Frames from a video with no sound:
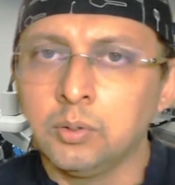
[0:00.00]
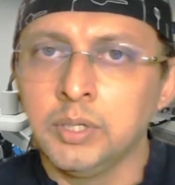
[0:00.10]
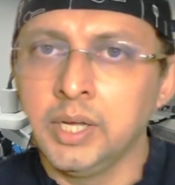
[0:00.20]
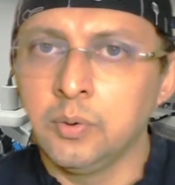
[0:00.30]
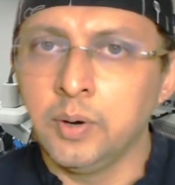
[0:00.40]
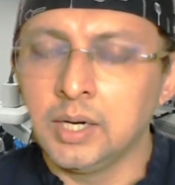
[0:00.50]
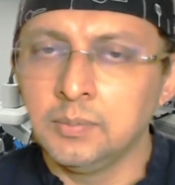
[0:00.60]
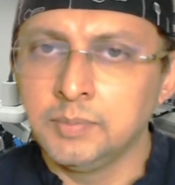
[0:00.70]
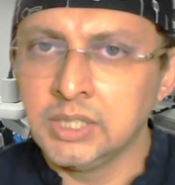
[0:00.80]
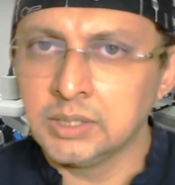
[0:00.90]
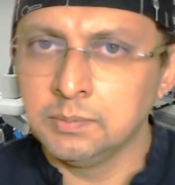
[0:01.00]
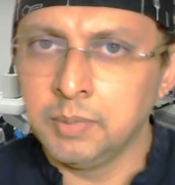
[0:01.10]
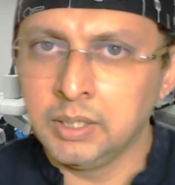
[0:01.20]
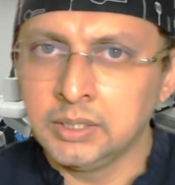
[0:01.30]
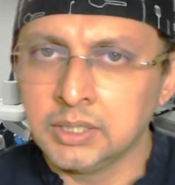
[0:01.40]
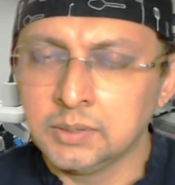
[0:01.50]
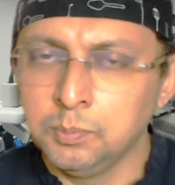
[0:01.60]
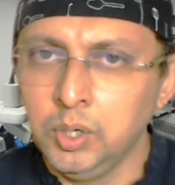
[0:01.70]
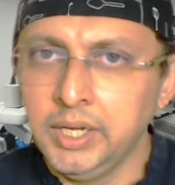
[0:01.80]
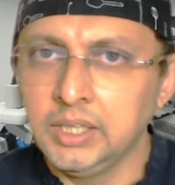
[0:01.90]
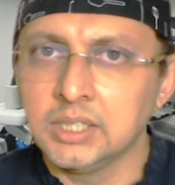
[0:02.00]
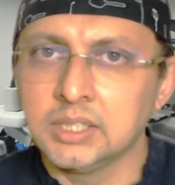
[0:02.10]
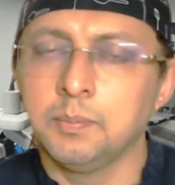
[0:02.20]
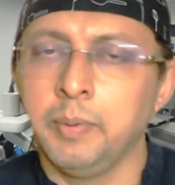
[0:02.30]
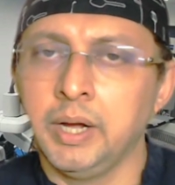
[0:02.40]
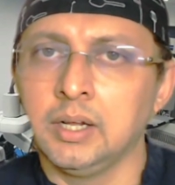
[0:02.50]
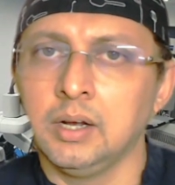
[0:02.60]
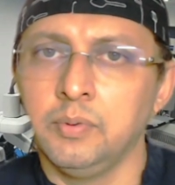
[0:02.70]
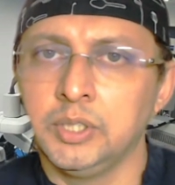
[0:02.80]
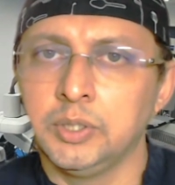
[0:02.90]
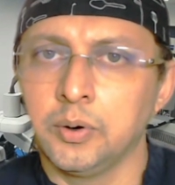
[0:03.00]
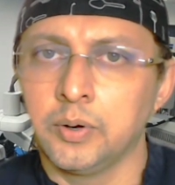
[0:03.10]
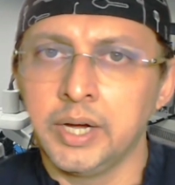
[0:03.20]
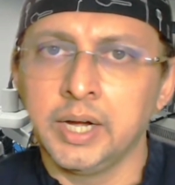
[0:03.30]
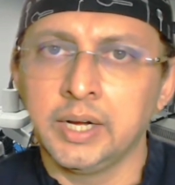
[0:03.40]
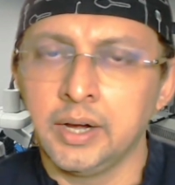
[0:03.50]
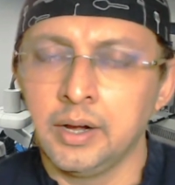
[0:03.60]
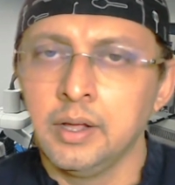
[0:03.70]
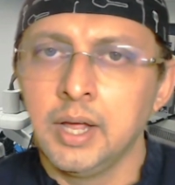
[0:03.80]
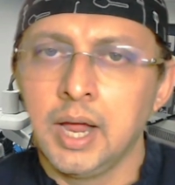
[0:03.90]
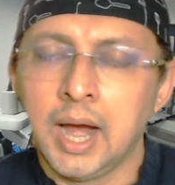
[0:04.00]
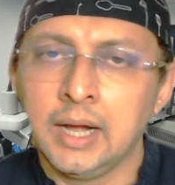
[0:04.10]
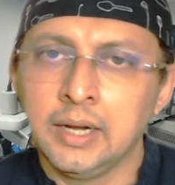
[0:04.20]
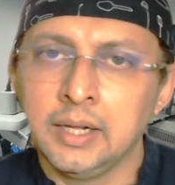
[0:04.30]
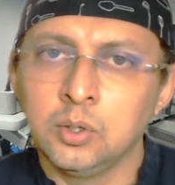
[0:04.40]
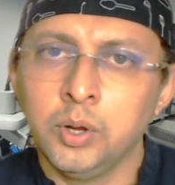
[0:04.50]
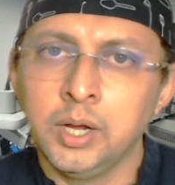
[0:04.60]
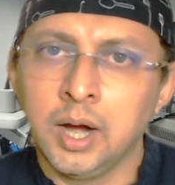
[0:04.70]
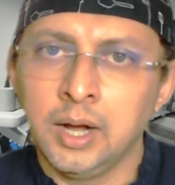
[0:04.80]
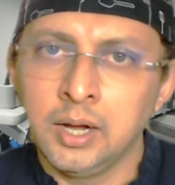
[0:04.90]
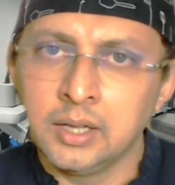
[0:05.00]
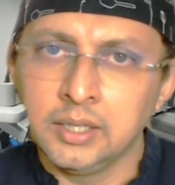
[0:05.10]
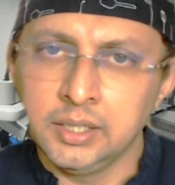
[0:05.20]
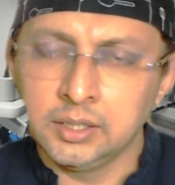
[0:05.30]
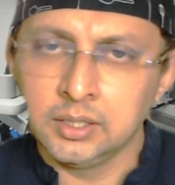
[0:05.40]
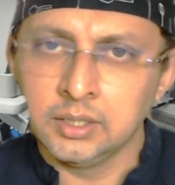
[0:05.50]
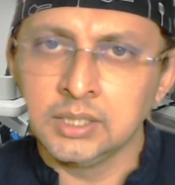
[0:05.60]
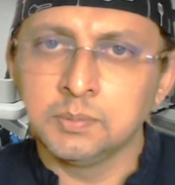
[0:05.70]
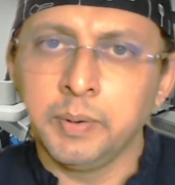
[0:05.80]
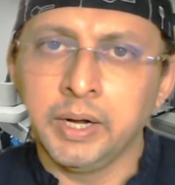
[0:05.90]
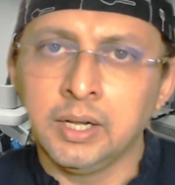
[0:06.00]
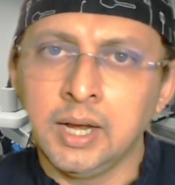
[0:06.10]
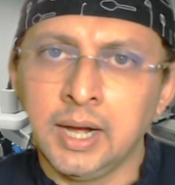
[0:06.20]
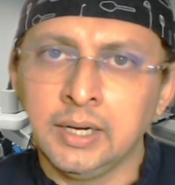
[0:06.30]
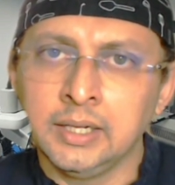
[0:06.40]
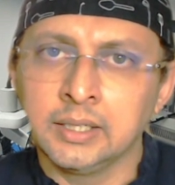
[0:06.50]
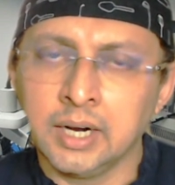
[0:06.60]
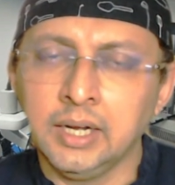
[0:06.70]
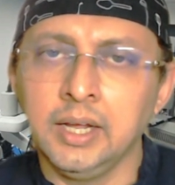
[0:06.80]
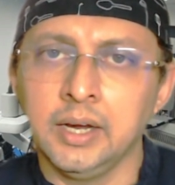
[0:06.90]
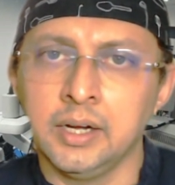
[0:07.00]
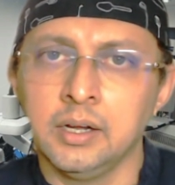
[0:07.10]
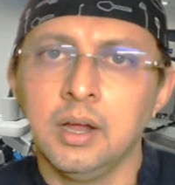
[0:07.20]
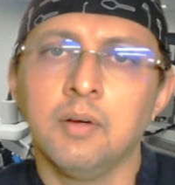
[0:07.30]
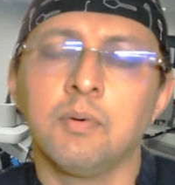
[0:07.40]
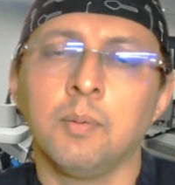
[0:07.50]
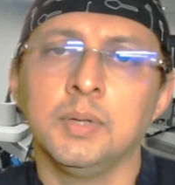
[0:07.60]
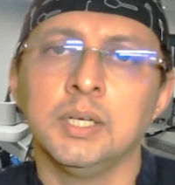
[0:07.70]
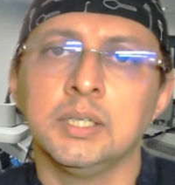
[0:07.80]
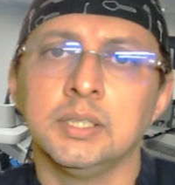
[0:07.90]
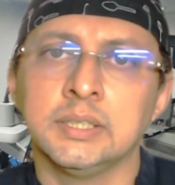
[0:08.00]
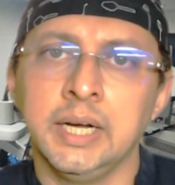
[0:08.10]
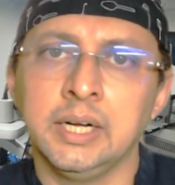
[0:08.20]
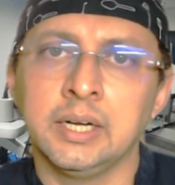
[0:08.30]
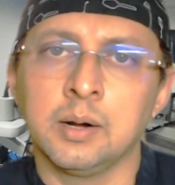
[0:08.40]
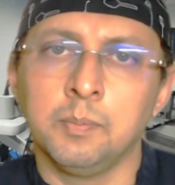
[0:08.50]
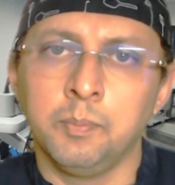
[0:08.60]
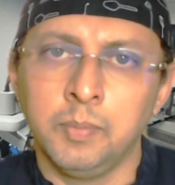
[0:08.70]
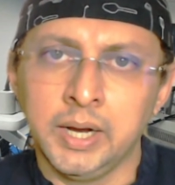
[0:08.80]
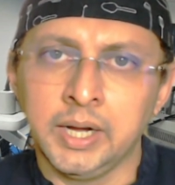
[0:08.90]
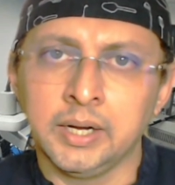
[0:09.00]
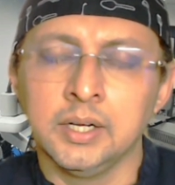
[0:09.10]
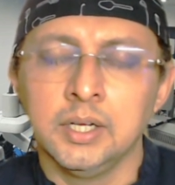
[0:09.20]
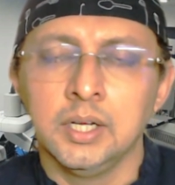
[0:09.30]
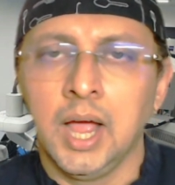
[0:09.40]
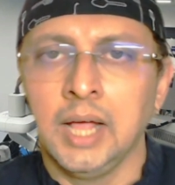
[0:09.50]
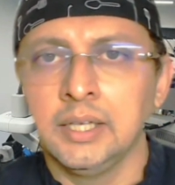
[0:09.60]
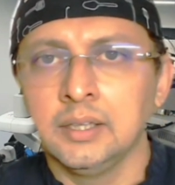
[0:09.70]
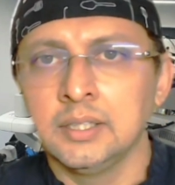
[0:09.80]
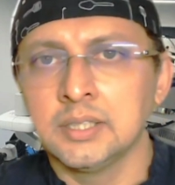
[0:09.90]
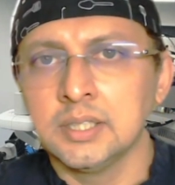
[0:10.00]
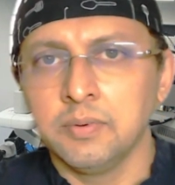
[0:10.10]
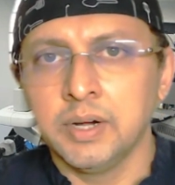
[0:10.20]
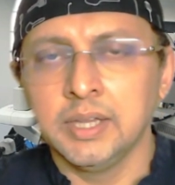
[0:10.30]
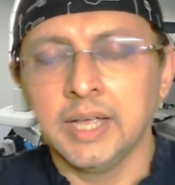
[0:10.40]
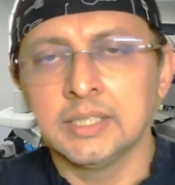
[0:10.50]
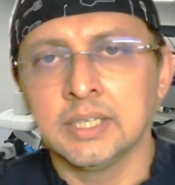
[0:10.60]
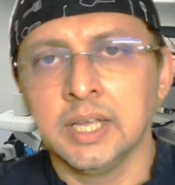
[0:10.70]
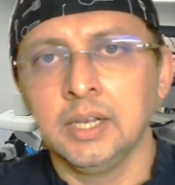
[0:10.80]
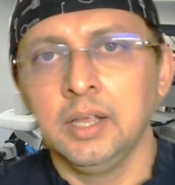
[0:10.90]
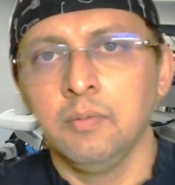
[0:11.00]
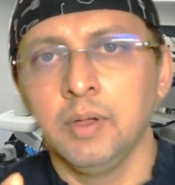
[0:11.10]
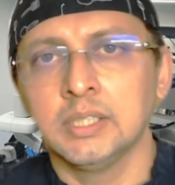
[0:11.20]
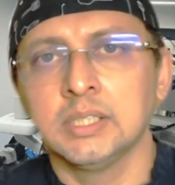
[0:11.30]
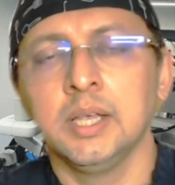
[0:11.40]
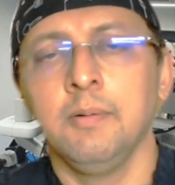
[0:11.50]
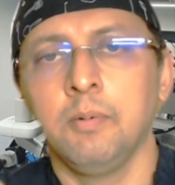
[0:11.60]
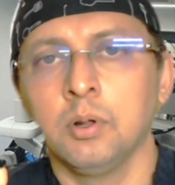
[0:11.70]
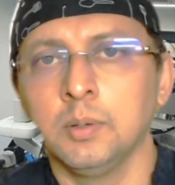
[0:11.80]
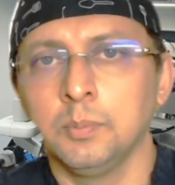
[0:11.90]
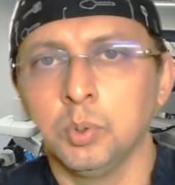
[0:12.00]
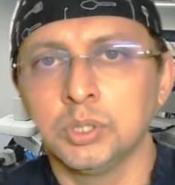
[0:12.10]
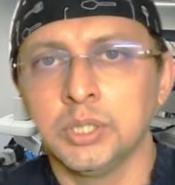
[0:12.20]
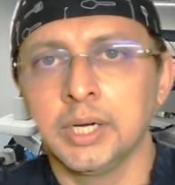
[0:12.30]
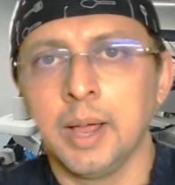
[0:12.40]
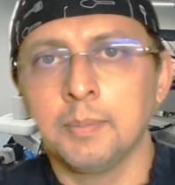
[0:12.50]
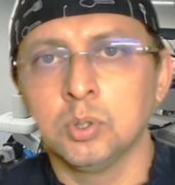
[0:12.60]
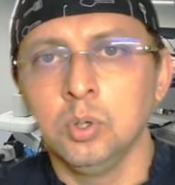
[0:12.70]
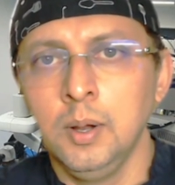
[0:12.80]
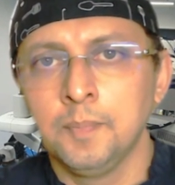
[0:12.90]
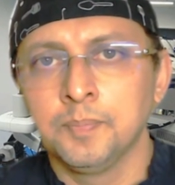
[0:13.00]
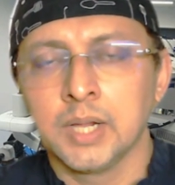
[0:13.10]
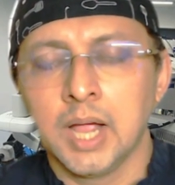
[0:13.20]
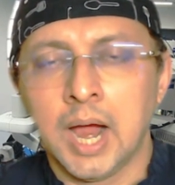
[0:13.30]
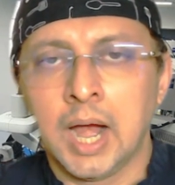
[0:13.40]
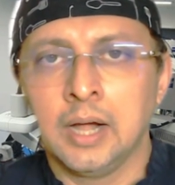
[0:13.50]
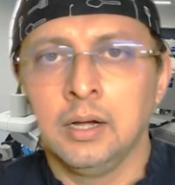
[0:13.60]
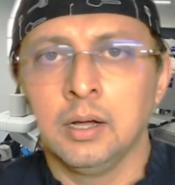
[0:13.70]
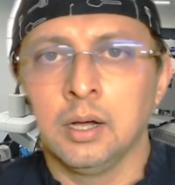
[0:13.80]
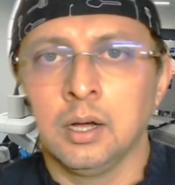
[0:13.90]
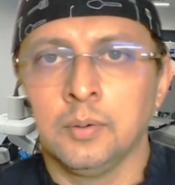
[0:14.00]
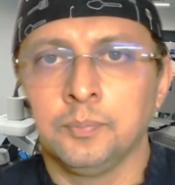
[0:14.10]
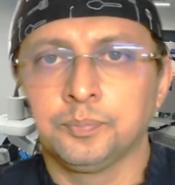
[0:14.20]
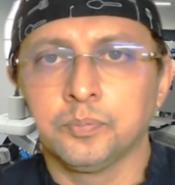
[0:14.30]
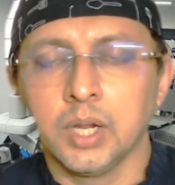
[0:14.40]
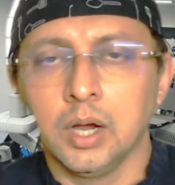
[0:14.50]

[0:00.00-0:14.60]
going to the equator just but just pulling this petal which you have created and then going underneath this petal and then cutting it from the center plate i think this is a very nice technique very safe for the posterior capsule and uh,